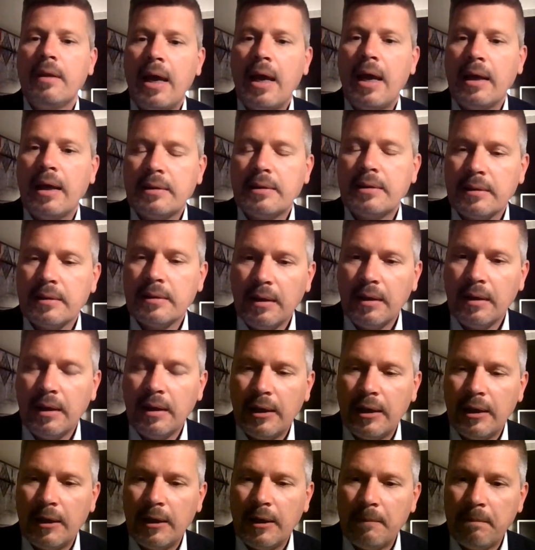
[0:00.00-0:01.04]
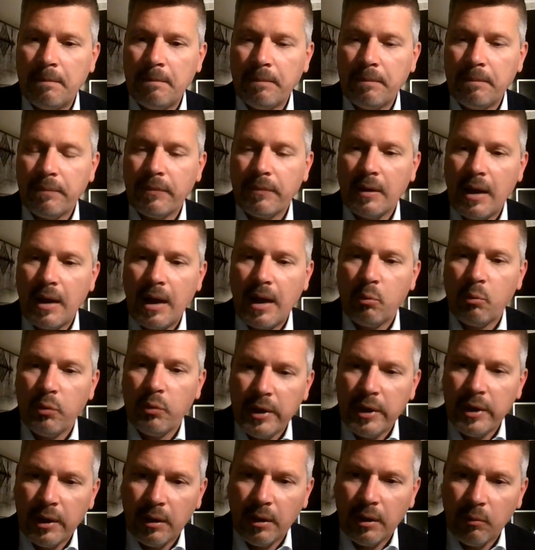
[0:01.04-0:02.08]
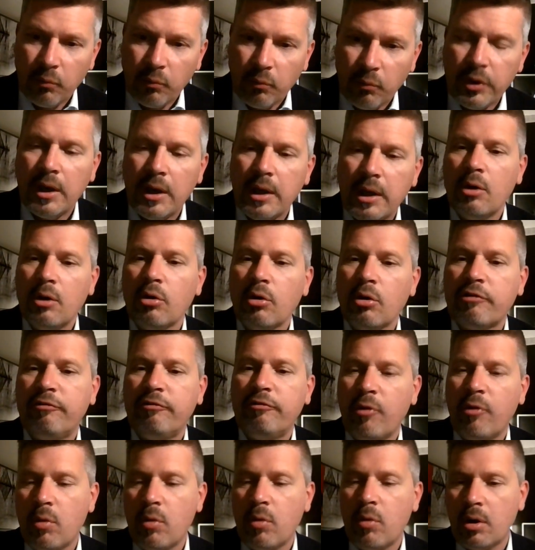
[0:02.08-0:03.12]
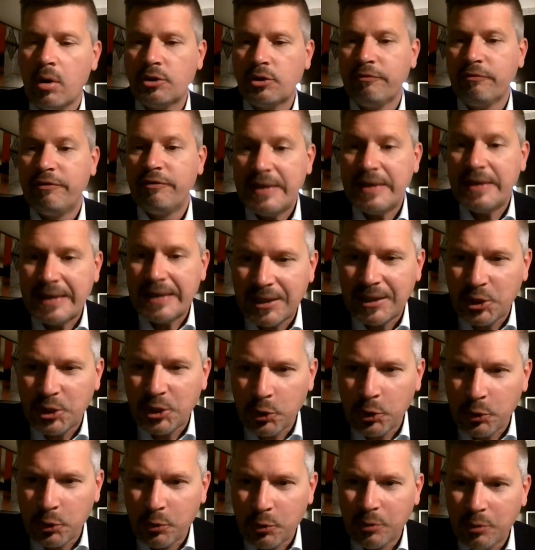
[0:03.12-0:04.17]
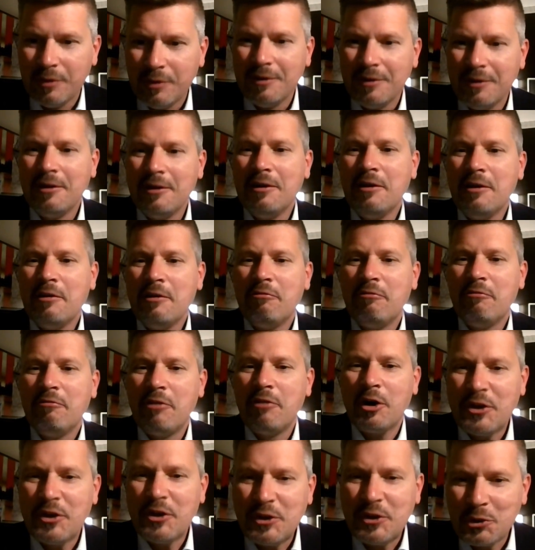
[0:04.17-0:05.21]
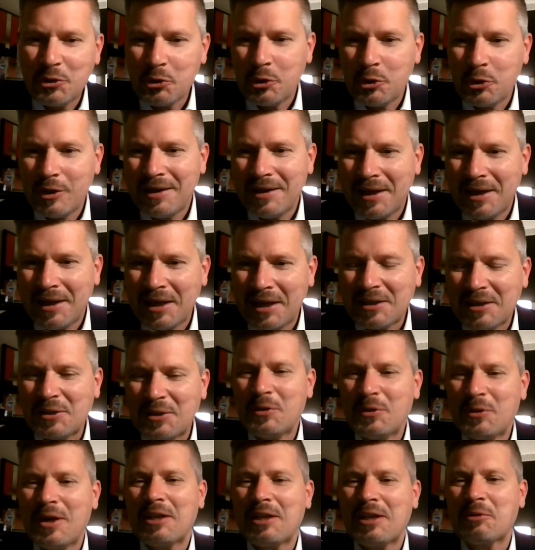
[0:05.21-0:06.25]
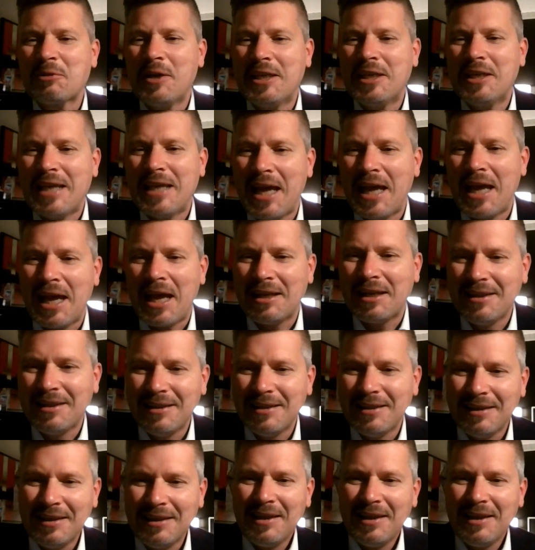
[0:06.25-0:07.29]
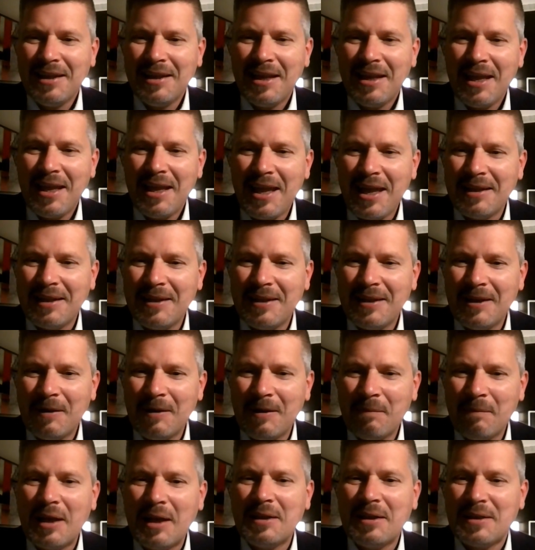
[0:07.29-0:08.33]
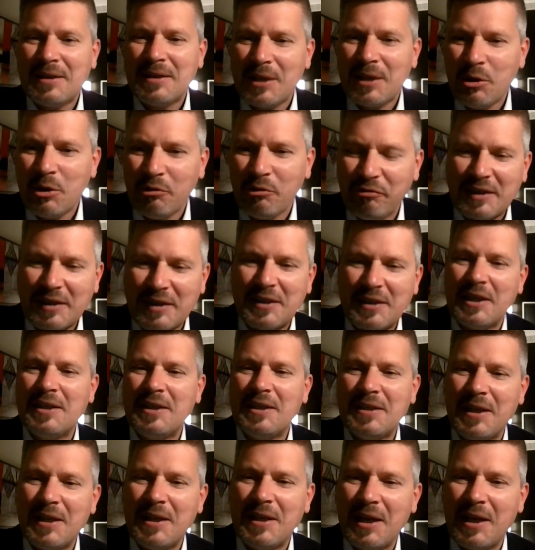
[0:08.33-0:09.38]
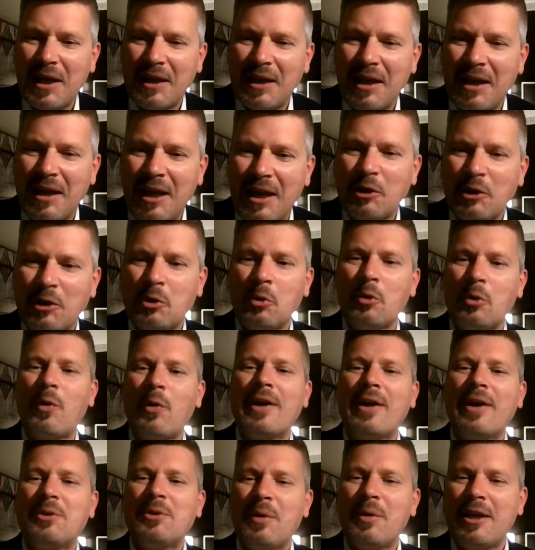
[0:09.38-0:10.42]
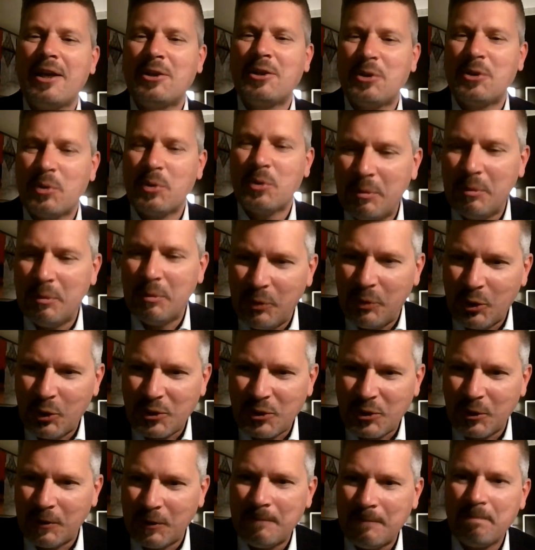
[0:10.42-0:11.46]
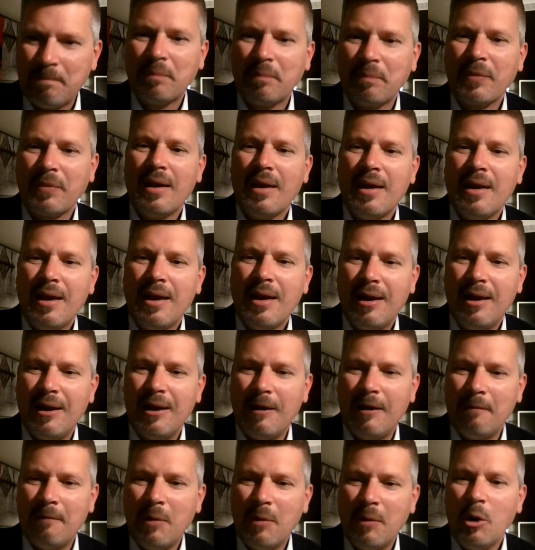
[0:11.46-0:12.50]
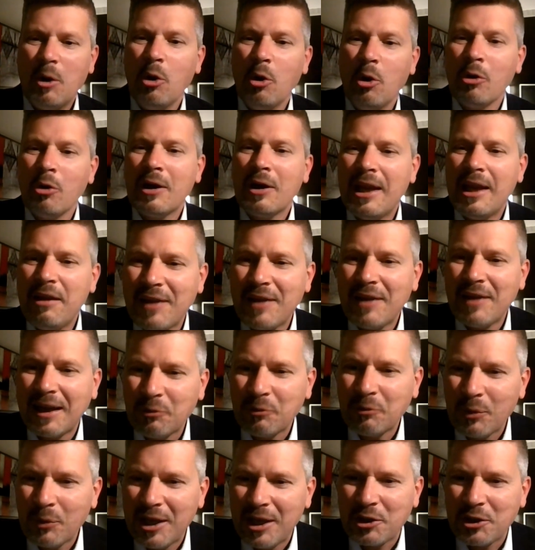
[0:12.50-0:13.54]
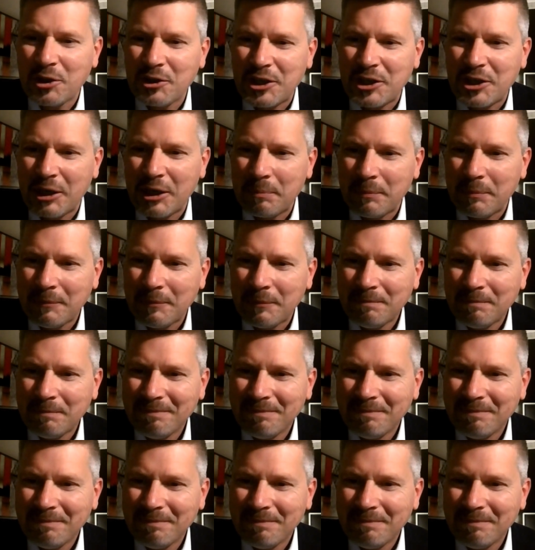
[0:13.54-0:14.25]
that um, I will really look forward to visit you very soon, as soon as we can, and, uh, and see your facility and, and congratulate you in person. Um, long live that relationship.